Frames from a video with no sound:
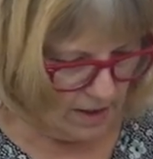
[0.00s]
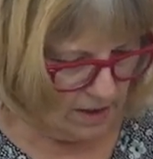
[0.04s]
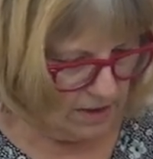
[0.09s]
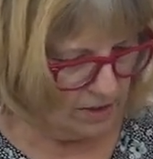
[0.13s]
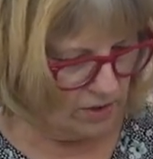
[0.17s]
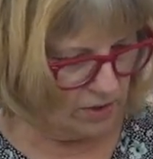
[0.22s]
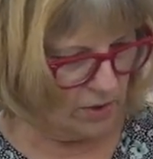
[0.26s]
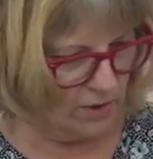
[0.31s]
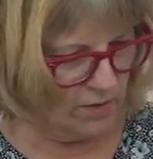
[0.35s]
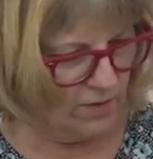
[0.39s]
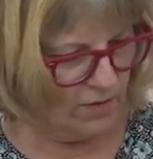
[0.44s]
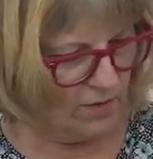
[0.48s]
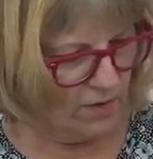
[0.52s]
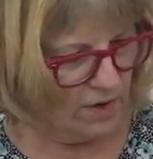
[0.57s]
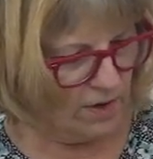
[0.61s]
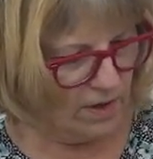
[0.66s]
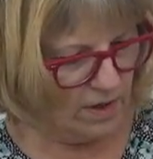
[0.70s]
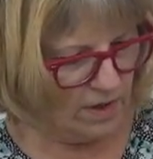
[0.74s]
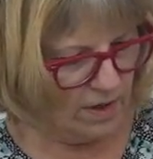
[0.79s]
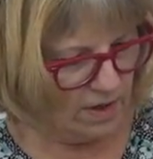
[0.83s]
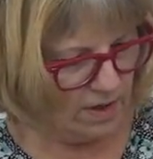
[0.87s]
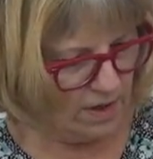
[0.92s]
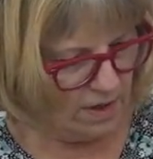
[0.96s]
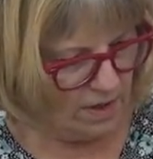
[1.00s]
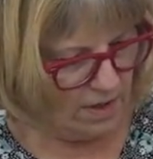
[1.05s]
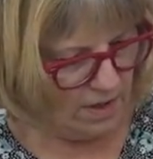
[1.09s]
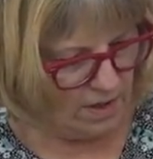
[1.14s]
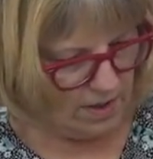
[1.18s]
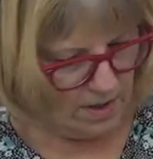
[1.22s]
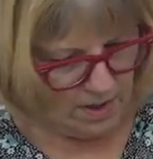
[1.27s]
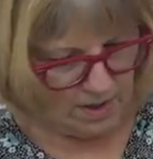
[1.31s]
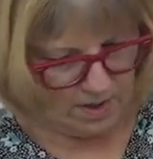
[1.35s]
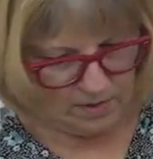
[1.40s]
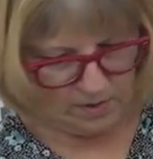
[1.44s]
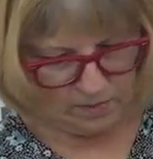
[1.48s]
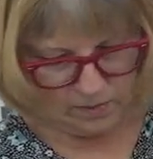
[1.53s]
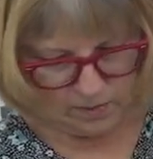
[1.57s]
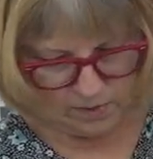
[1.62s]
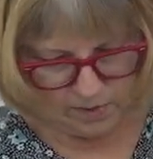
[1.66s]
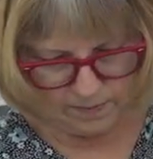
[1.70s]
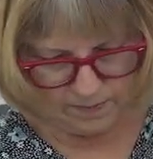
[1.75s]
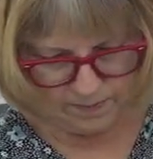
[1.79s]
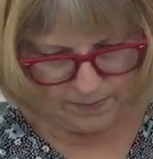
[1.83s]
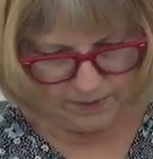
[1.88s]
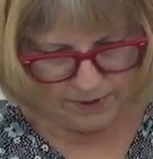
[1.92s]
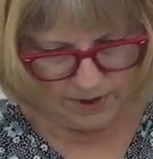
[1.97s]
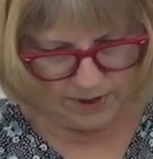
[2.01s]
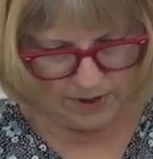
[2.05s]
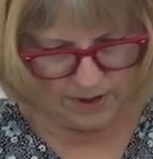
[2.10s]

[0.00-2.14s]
So, whoop,